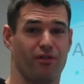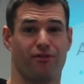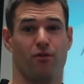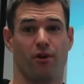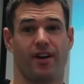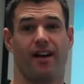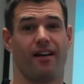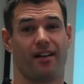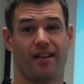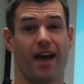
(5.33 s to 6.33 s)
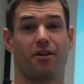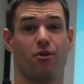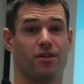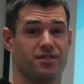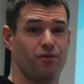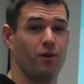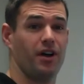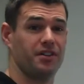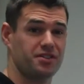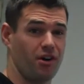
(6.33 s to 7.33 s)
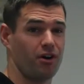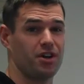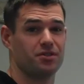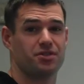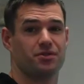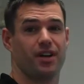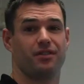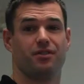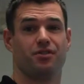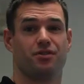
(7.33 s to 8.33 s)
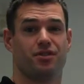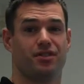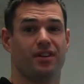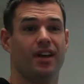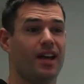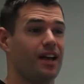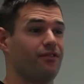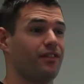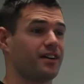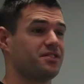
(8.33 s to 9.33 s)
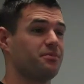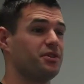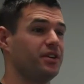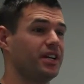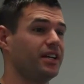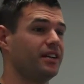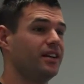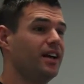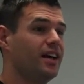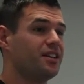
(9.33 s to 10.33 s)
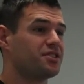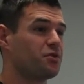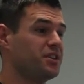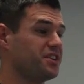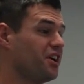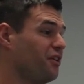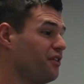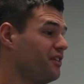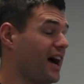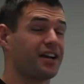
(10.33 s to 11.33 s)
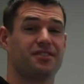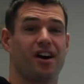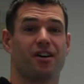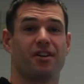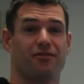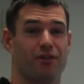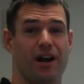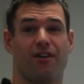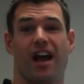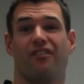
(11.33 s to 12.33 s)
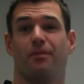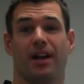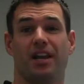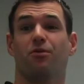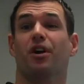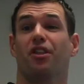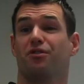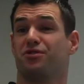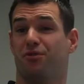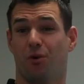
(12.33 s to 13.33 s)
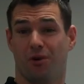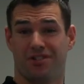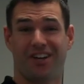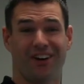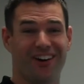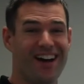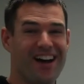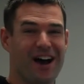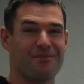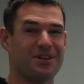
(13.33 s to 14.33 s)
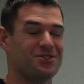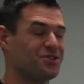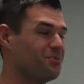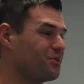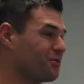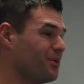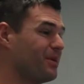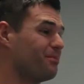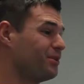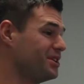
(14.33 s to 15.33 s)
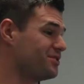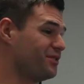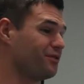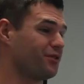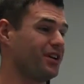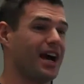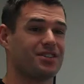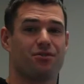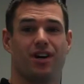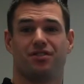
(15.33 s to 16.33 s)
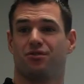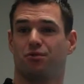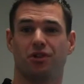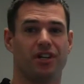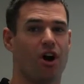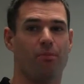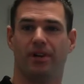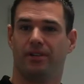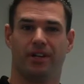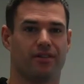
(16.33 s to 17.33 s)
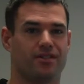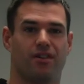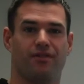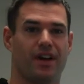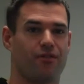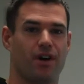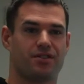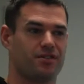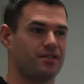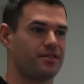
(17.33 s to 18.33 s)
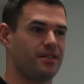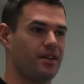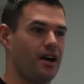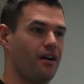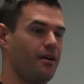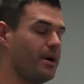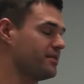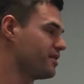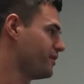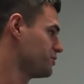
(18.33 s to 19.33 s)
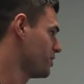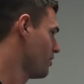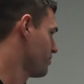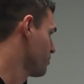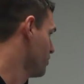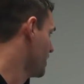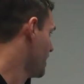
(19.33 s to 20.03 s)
over four categories of wellness: cardio, strength, nutrition, and flexibility. And squeezing all, I could talk for an hour and a half about any one of those four. So I'm going to zoom through it, but please feel free to ask questions. Really open here, so if you have questions uh, about stuff as we go through